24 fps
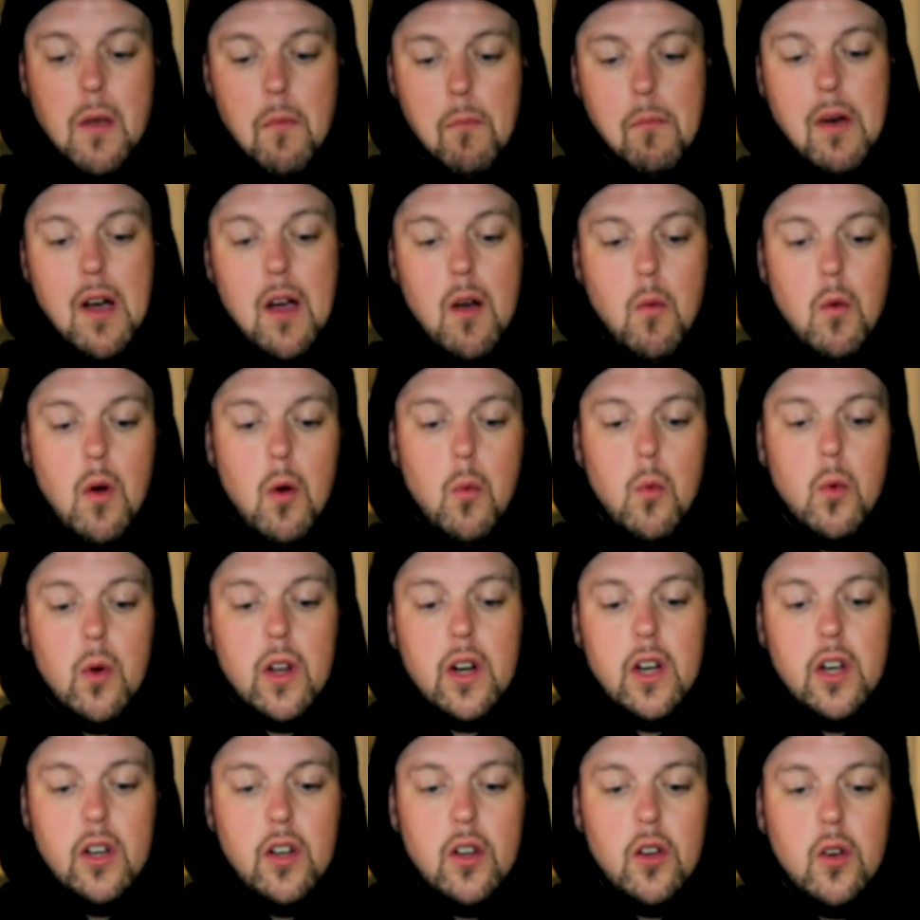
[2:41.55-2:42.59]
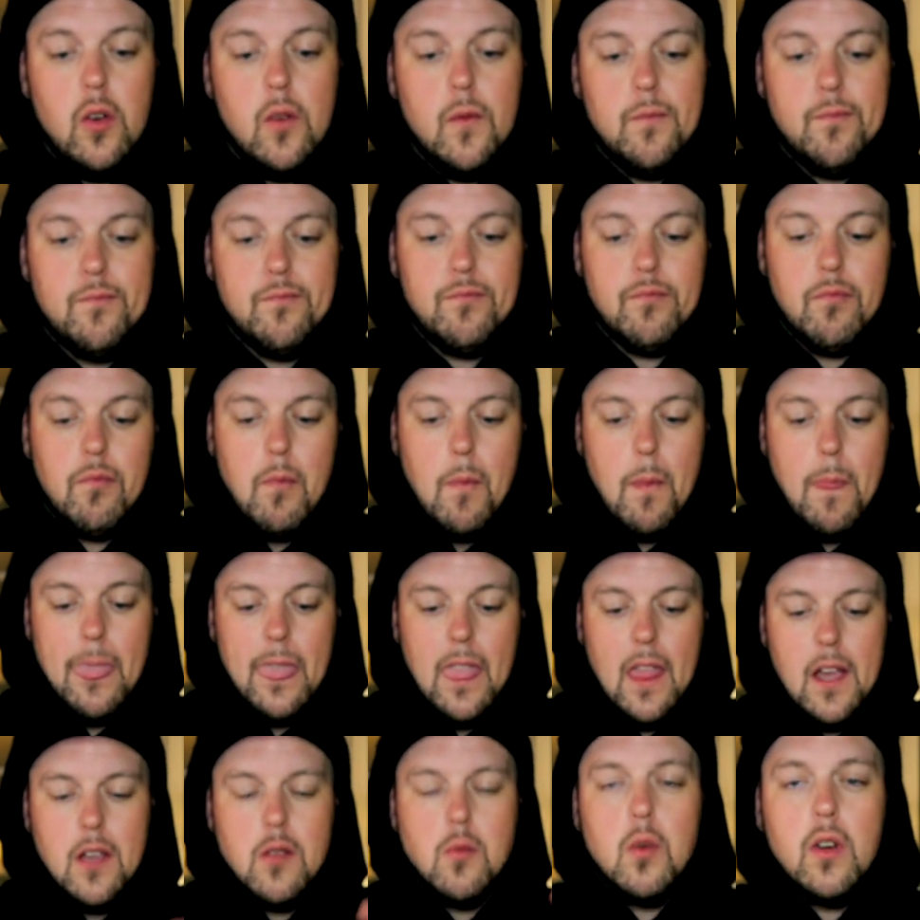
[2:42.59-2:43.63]
But what we're gonna do
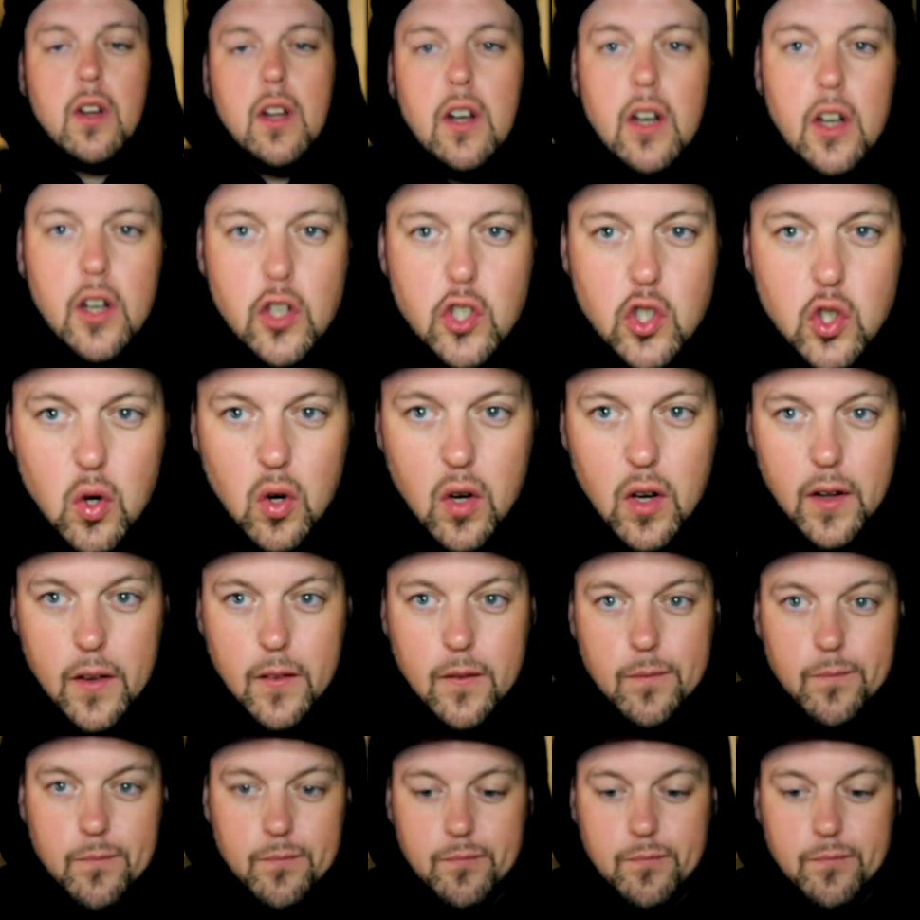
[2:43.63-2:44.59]
is we're gonna enjoy